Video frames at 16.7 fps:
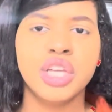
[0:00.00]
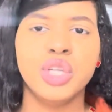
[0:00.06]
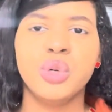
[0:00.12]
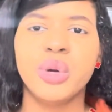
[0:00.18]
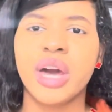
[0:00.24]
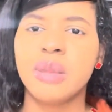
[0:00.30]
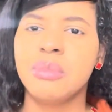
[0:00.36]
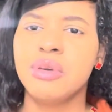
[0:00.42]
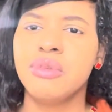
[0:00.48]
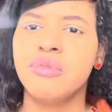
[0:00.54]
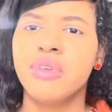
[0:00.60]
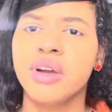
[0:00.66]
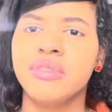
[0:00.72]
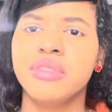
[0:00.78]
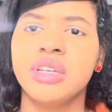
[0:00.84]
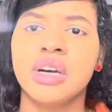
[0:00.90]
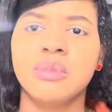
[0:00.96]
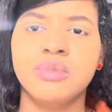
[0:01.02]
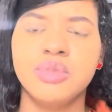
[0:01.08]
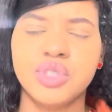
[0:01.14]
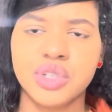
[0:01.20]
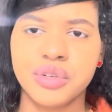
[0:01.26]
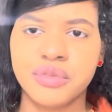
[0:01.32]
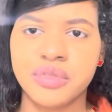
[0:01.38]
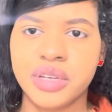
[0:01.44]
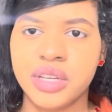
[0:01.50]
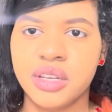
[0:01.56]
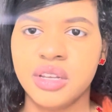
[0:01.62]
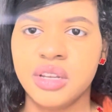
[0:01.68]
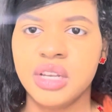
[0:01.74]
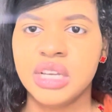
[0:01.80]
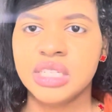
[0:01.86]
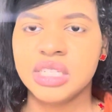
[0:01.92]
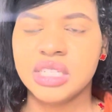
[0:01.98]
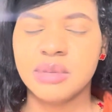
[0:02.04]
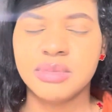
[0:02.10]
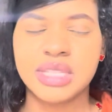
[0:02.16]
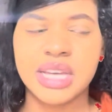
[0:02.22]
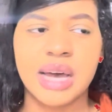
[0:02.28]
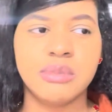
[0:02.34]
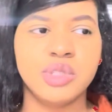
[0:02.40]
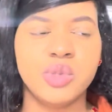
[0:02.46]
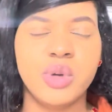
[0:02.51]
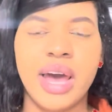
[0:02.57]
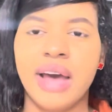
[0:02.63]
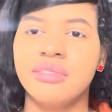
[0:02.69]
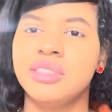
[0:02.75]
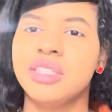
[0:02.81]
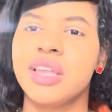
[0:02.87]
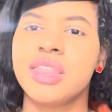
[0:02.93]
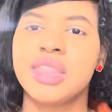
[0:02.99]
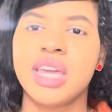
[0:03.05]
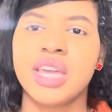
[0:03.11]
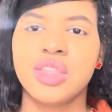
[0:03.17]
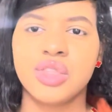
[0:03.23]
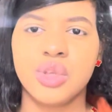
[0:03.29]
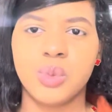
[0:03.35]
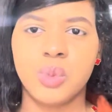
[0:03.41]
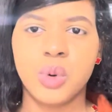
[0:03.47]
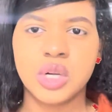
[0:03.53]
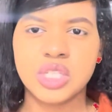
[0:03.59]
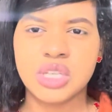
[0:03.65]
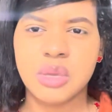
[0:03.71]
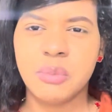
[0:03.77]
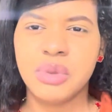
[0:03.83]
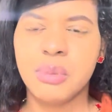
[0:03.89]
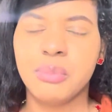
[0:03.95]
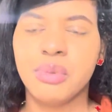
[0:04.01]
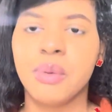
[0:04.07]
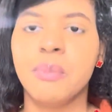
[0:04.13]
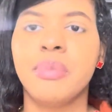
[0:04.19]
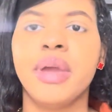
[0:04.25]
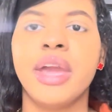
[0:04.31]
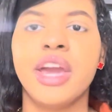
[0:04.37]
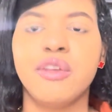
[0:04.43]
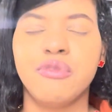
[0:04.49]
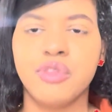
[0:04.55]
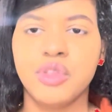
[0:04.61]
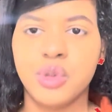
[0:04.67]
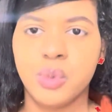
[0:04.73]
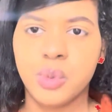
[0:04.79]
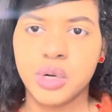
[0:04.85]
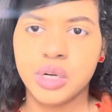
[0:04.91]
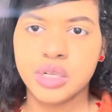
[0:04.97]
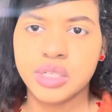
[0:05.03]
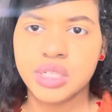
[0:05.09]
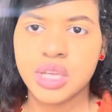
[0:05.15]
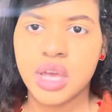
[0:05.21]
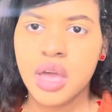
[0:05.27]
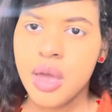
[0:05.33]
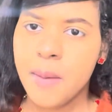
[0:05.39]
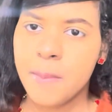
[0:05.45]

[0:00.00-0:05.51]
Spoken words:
You gotta be very observant. Sometimes you have to think the worst and be prepared for the worst,